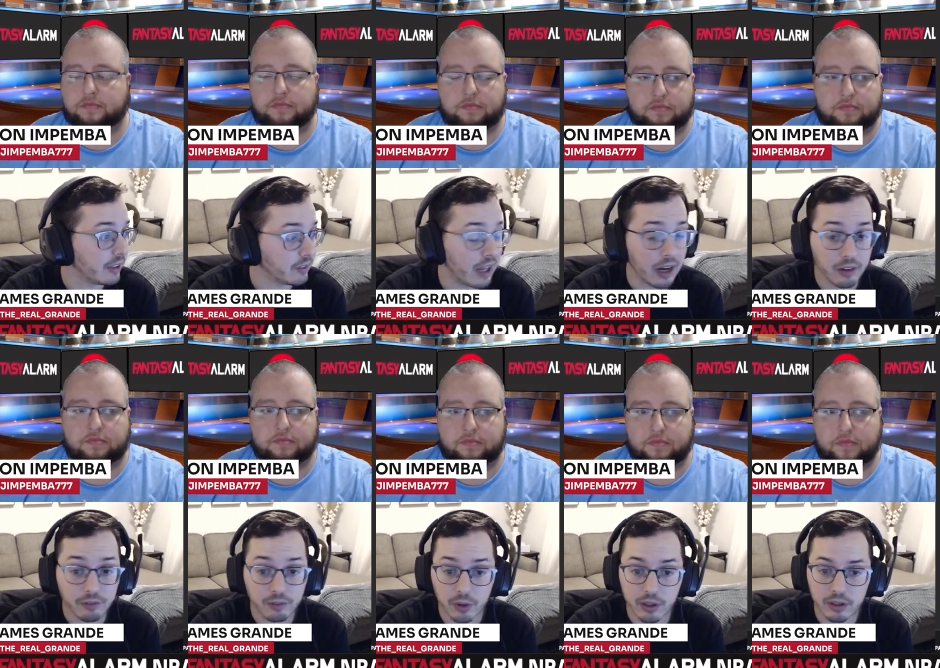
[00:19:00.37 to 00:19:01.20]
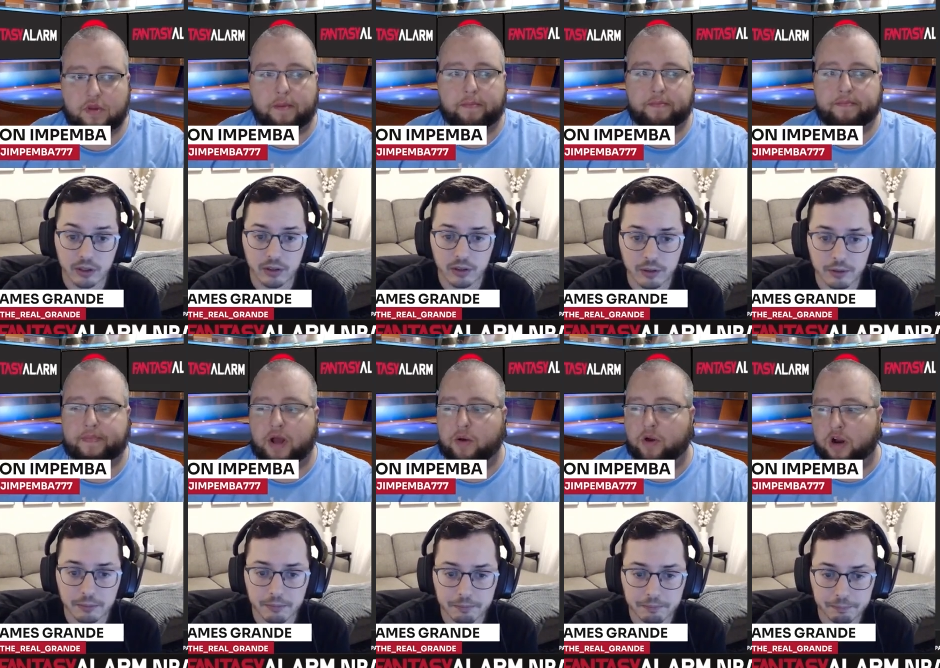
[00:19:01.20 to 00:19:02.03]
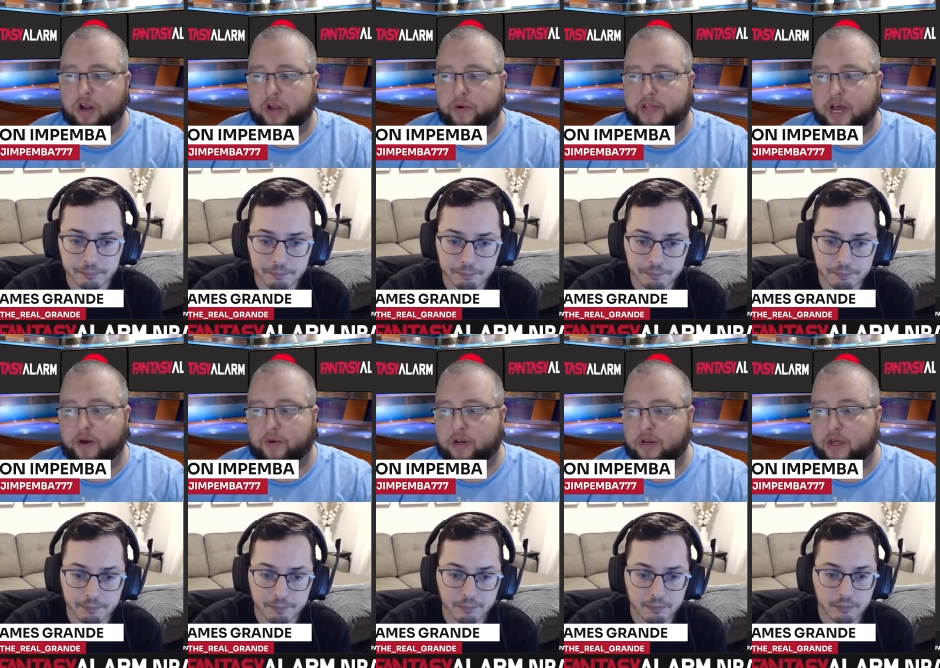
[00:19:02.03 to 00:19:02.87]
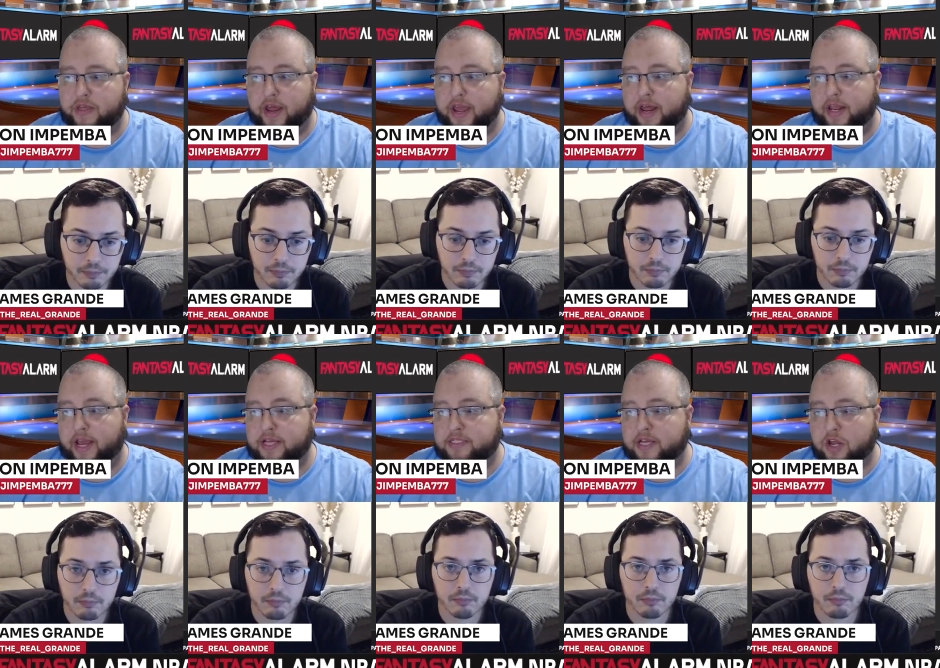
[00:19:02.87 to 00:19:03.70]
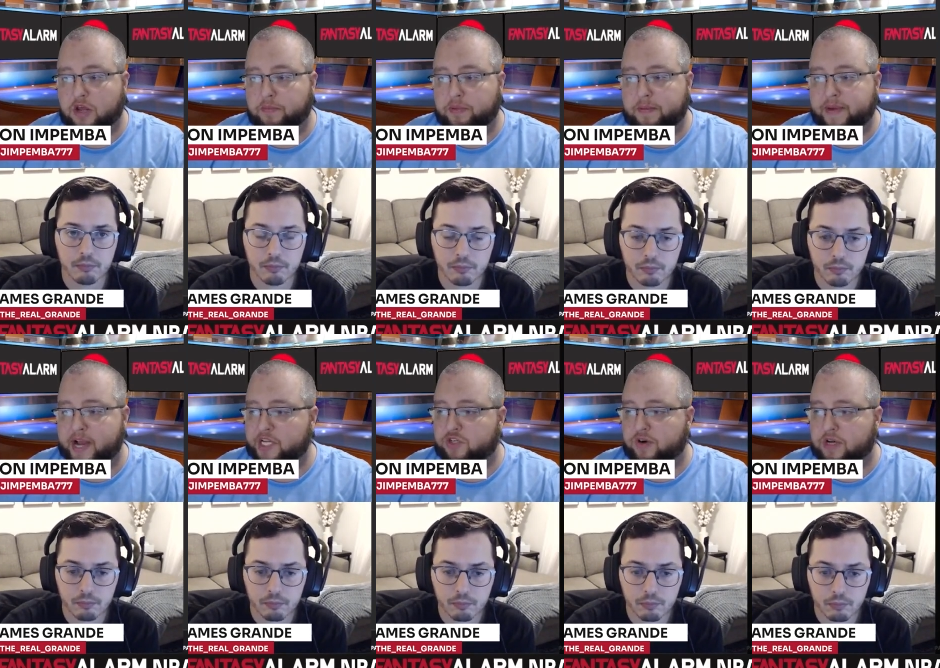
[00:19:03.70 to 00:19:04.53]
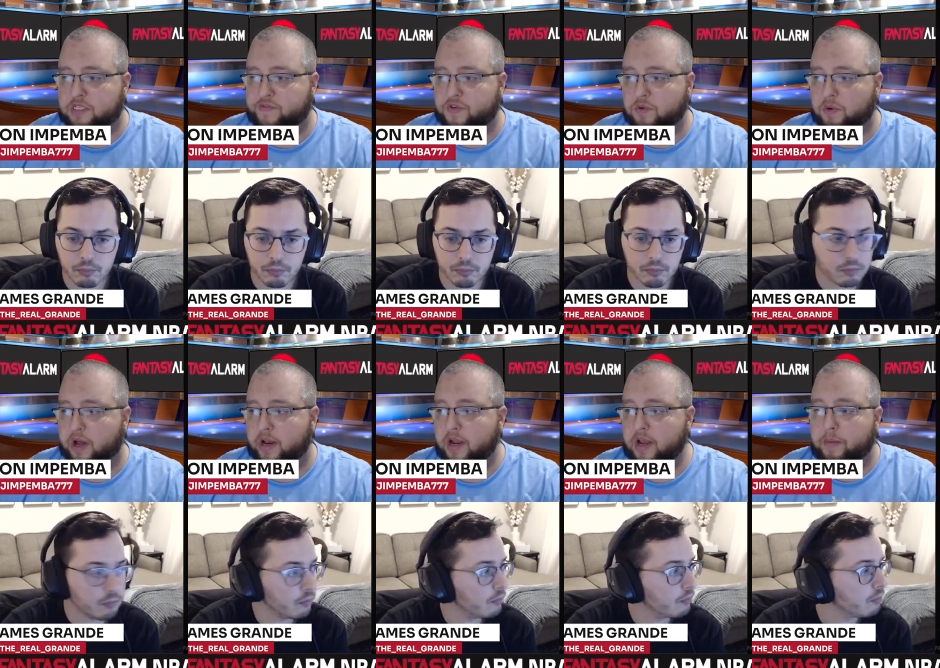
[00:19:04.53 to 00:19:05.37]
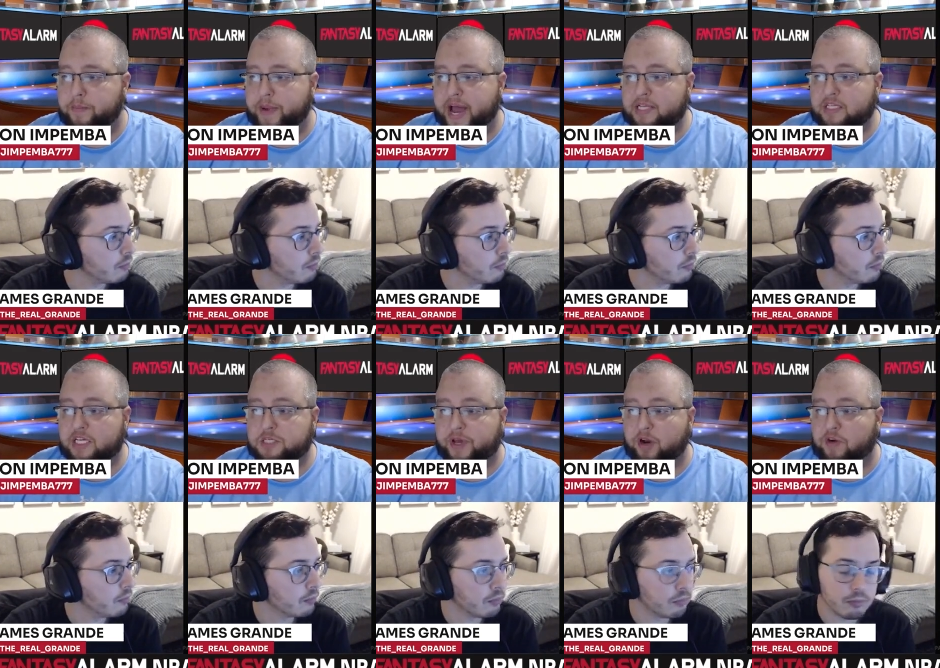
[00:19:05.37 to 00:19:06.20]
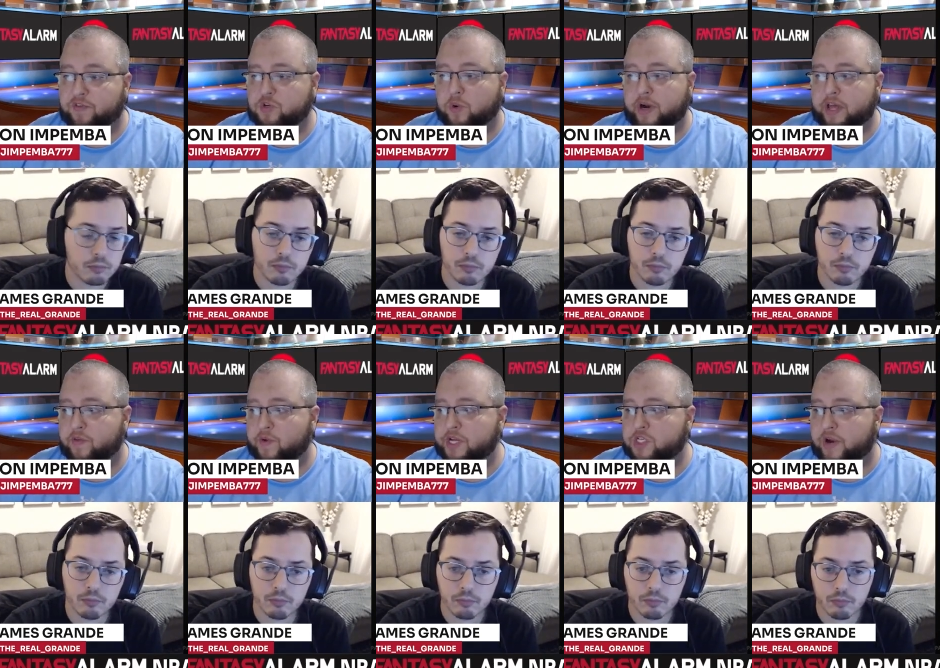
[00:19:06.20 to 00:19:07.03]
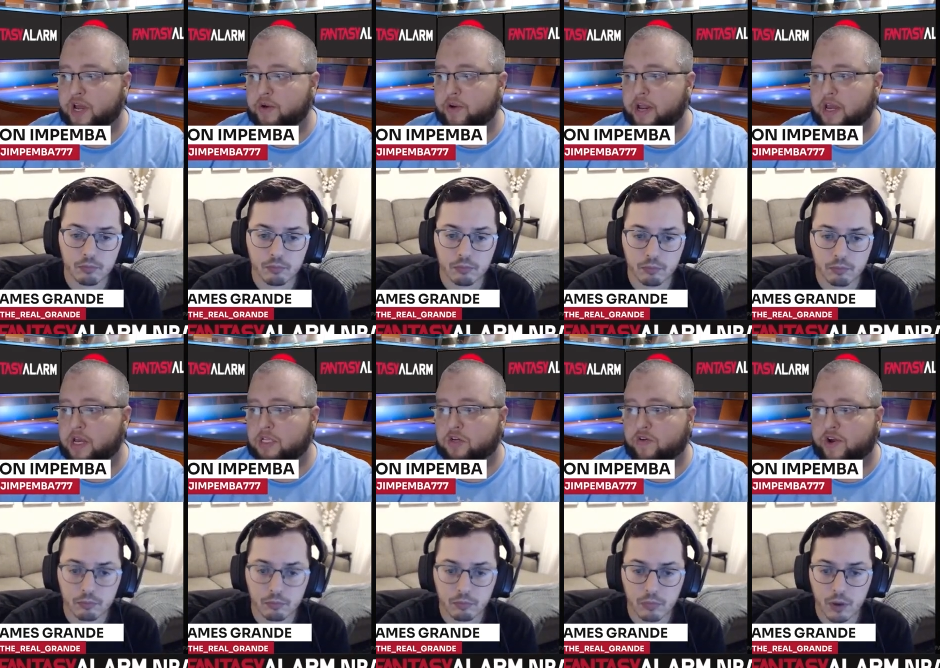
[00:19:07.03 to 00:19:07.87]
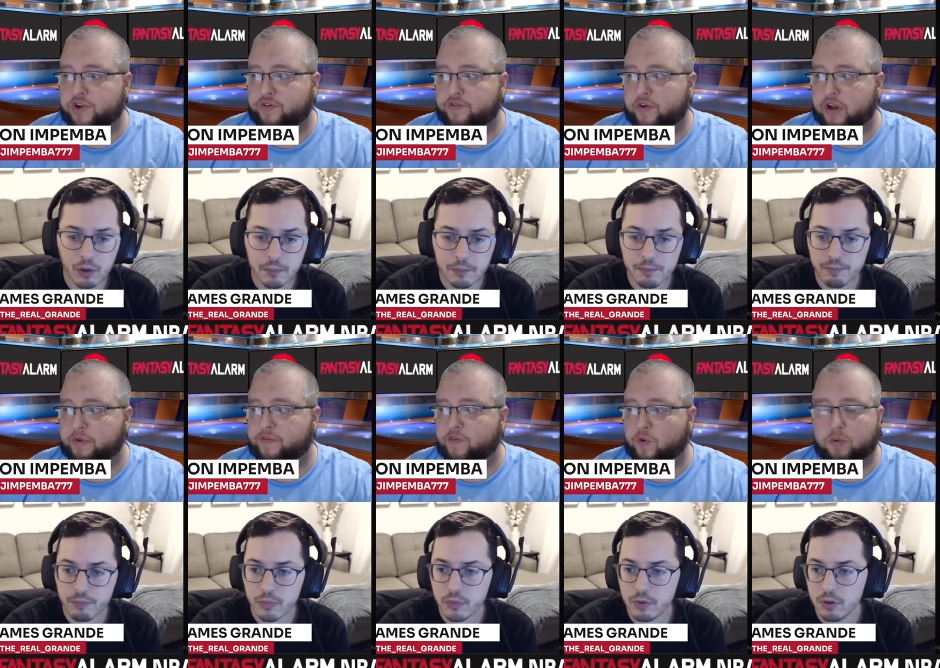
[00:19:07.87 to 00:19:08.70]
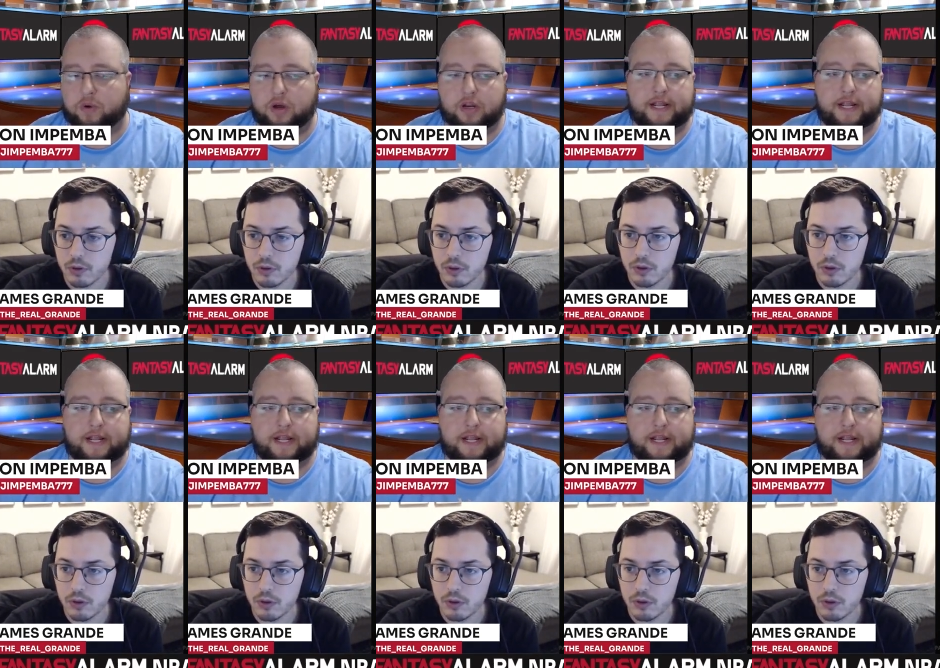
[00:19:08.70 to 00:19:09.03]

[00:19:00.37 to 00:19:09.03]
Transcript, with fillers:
Speaker 1: Ayton's not on the
Speaker 2: floor. Yep. I won't argue with that one. And then again, like I said, you can play Max Strus if you want. Bazley's played over 20 and 3 straight. Any consideration for him at 41?